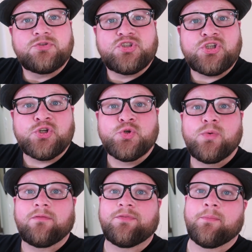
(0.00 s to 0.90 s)

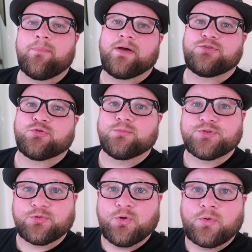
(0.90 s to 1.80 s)
Two of the bedrooms
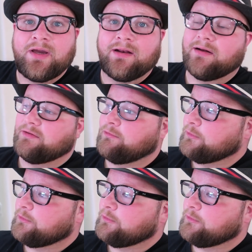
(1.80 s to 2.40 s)
are located on the